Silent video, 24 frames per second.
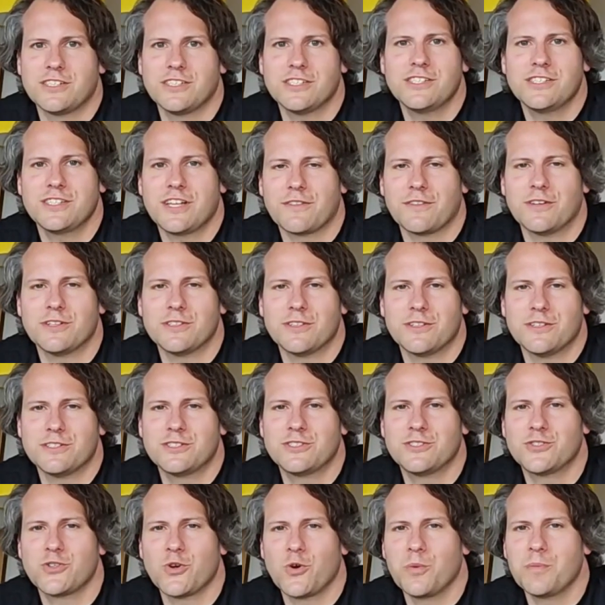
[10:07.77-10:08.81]
I just think that
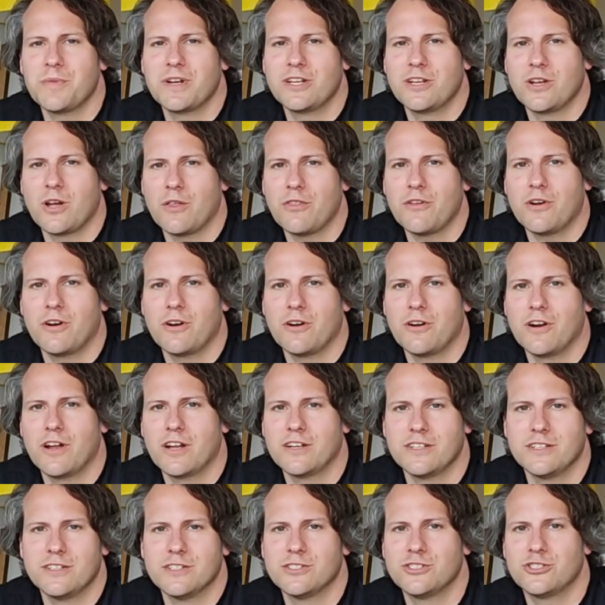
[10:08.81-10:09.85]
there's so many
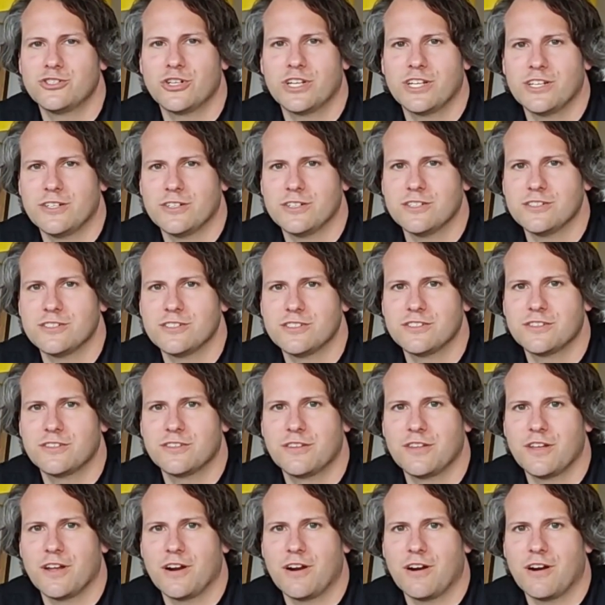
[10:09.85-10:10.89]
other Adidas
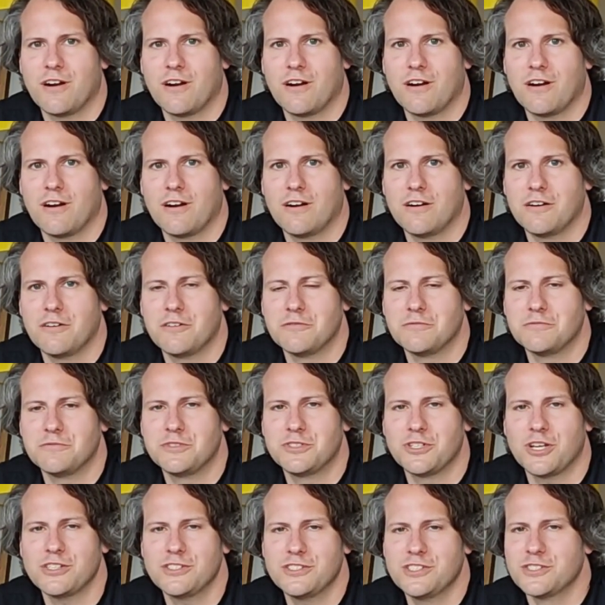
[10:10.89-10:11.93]
trainers that are
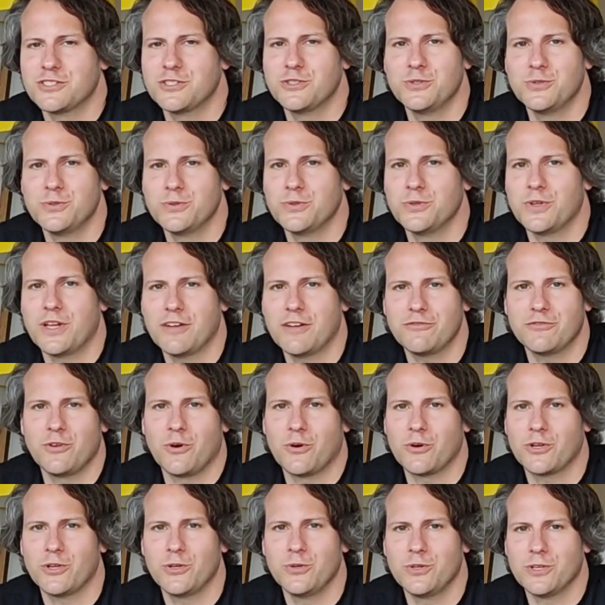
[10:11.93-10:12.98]
just as cool, if
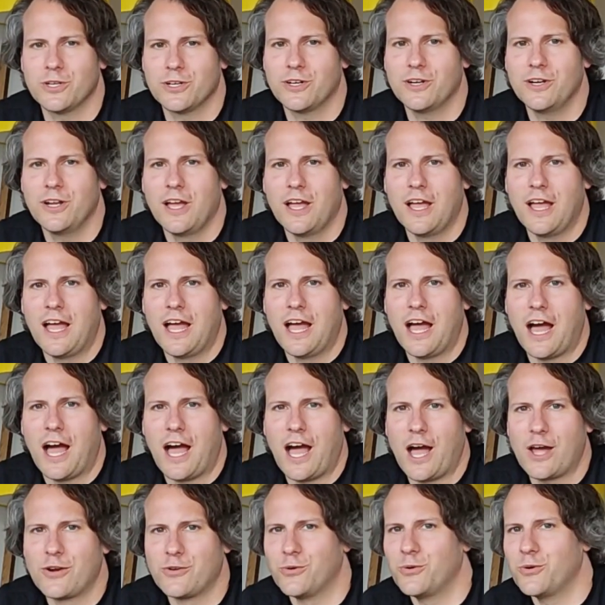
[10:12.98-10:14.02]
not cooler.
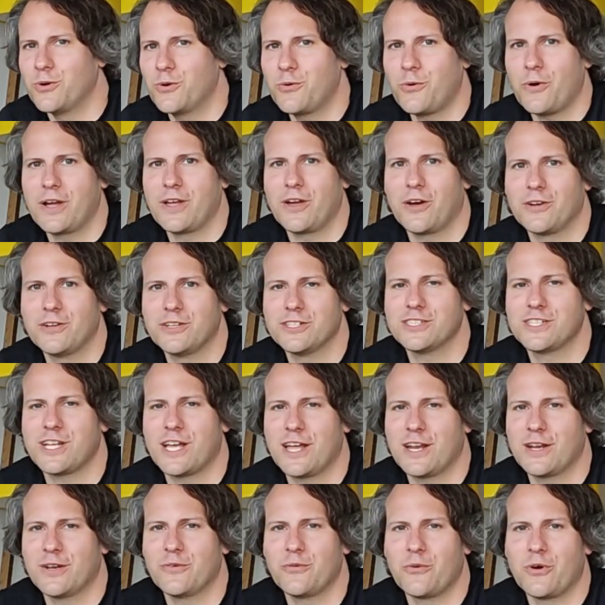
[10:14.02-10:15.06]
I don't quite
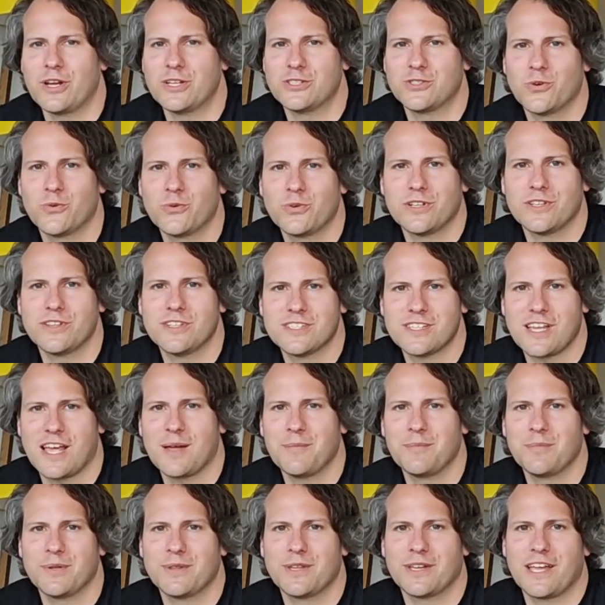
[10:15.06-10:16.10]
understand why it's only the
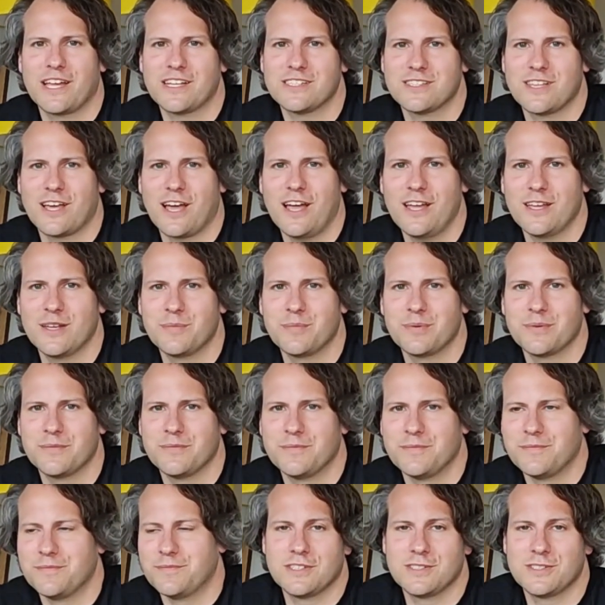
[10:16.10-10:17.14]
Samba that gets the hype.
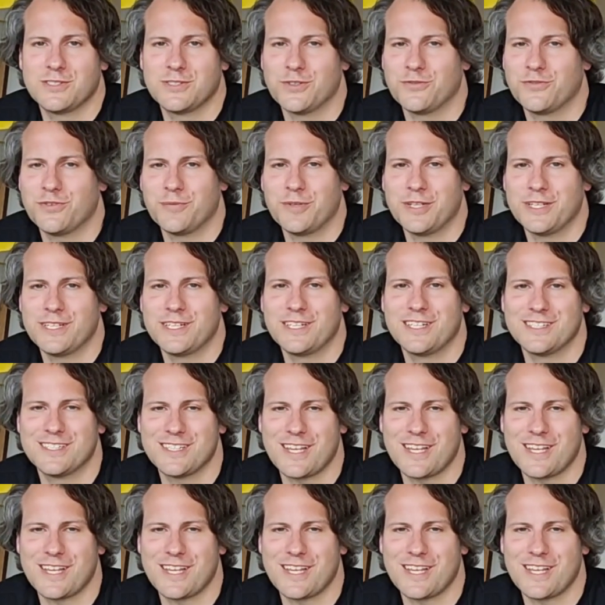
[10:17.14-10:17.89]
So for me,